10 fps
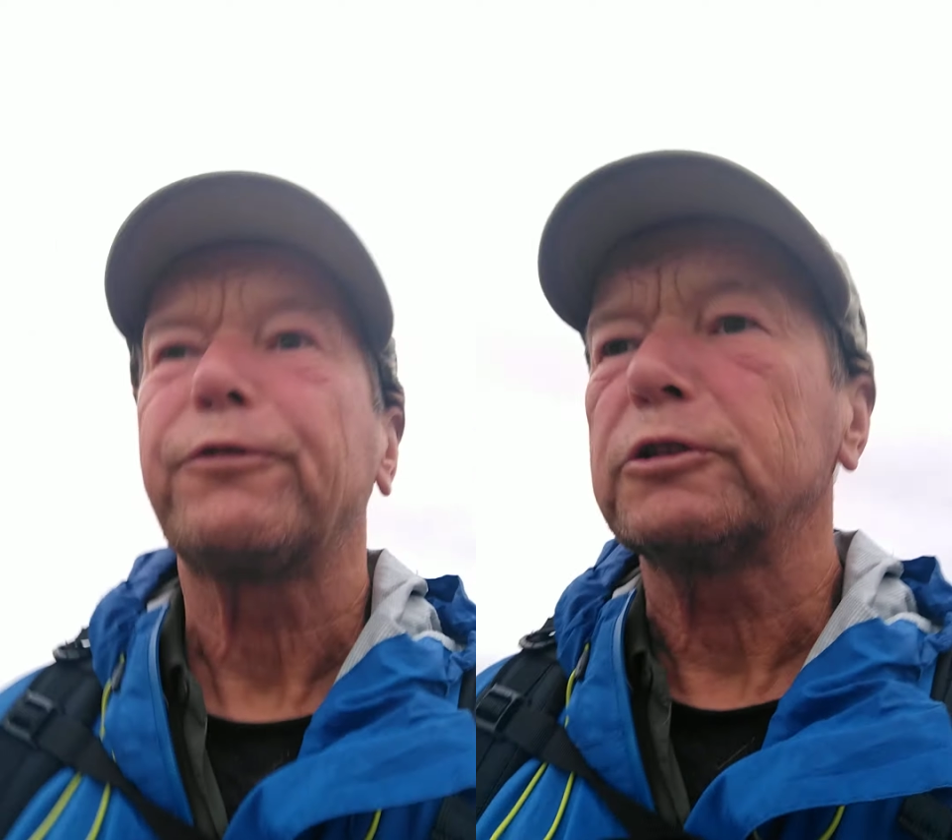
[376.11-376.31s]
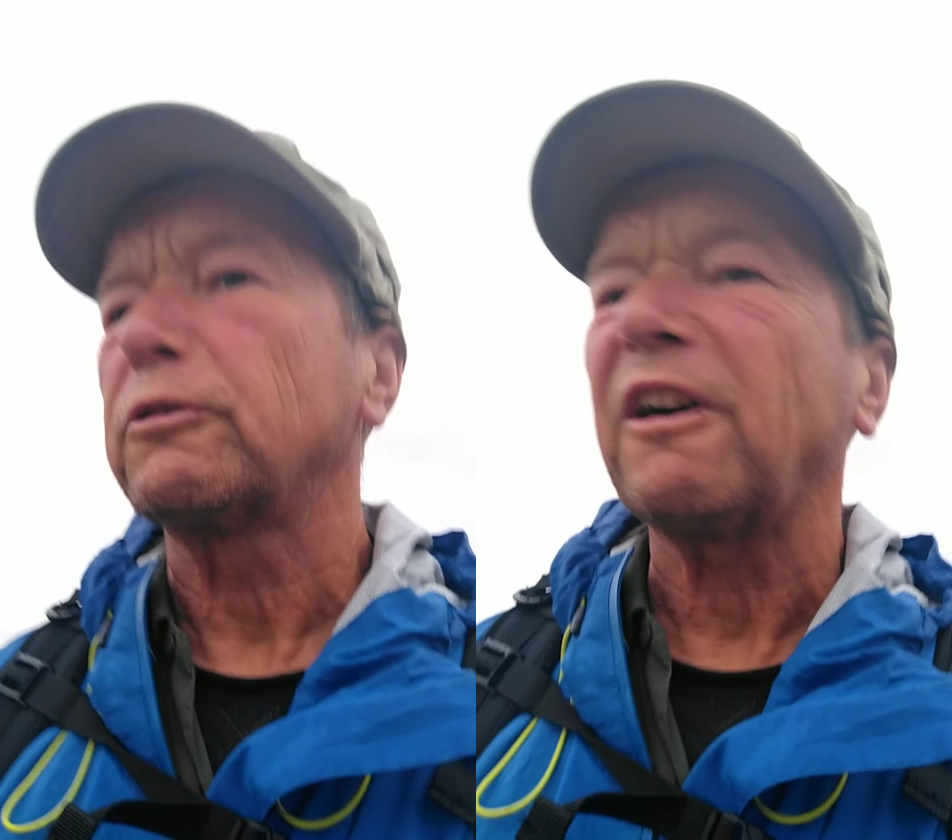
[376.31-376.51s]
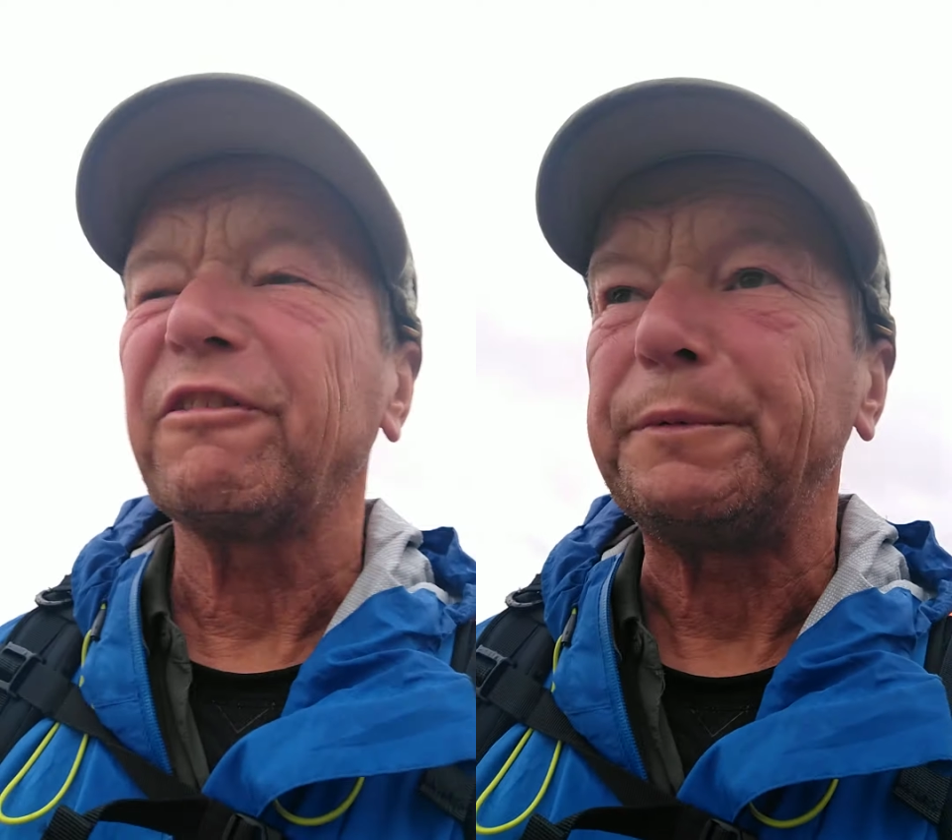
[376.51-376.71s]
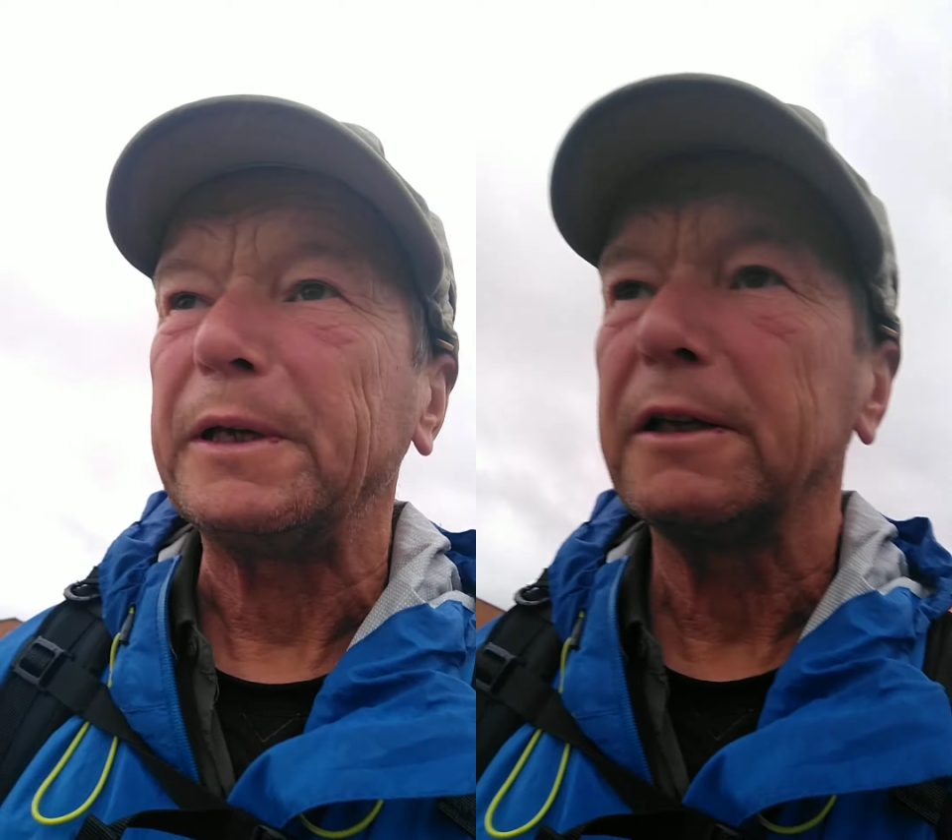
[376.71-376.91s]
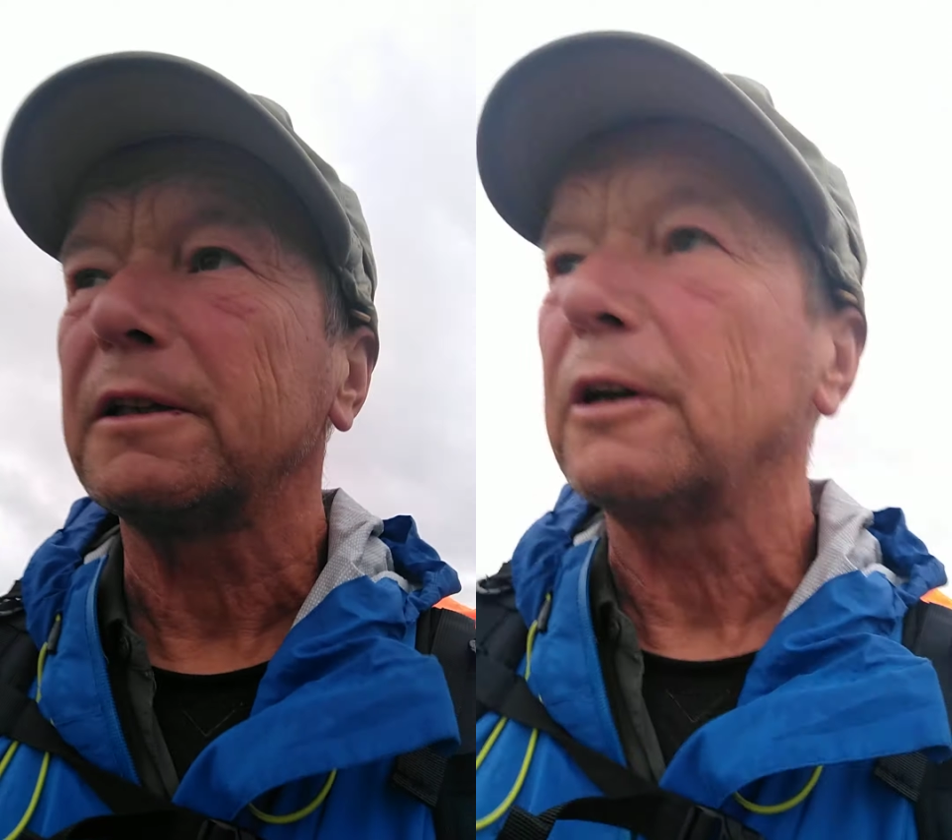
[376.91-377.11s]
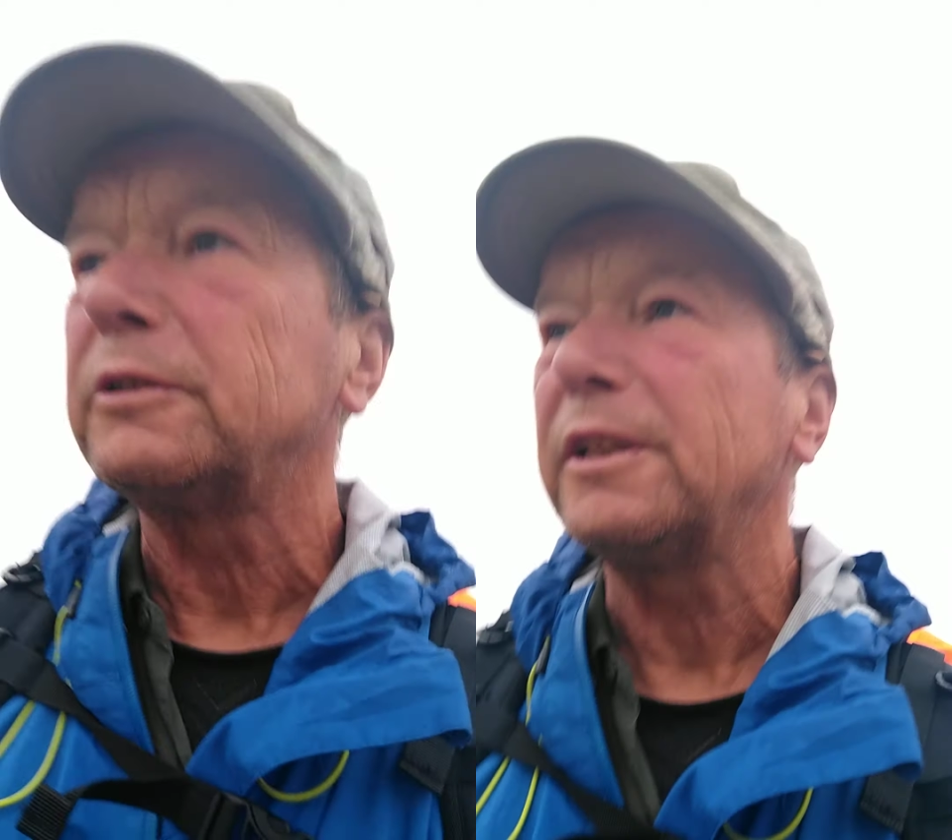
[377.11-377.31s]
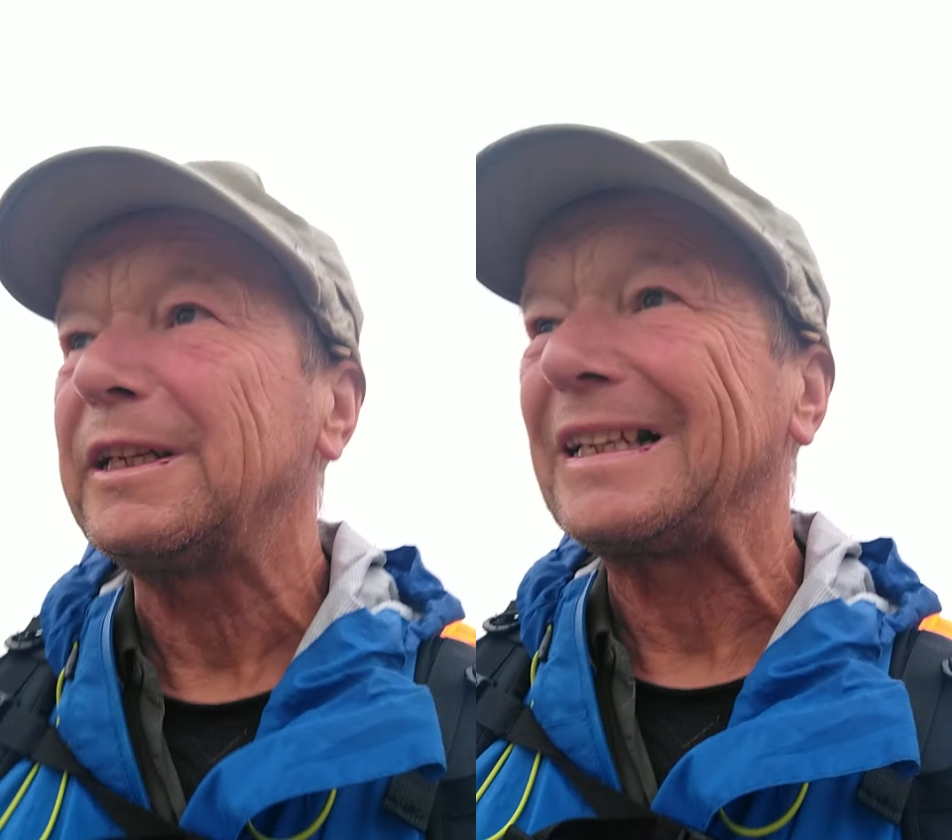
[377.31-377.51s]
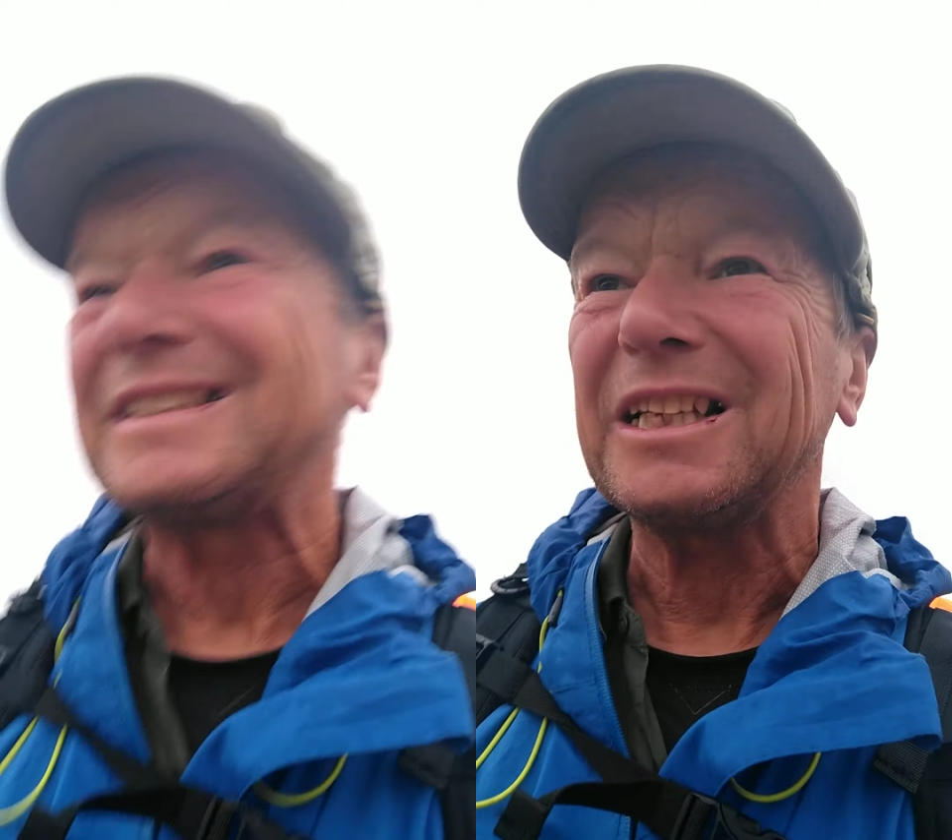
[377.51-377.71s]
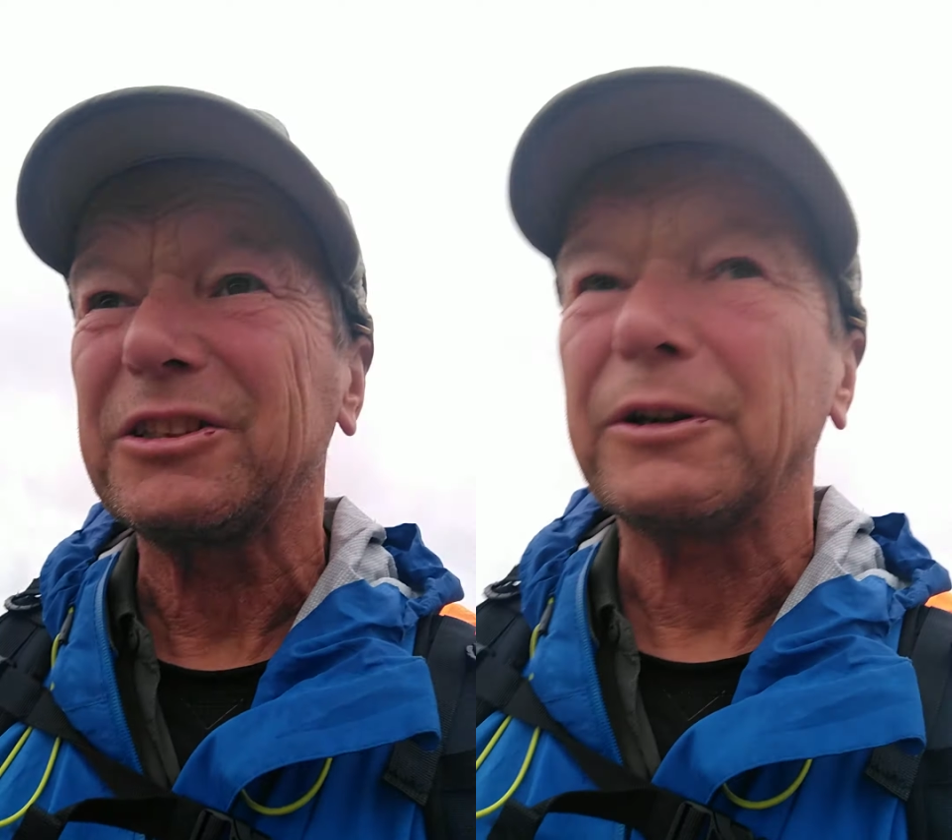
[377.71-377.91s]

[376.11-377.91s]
for a draft beers, no, didn't exist.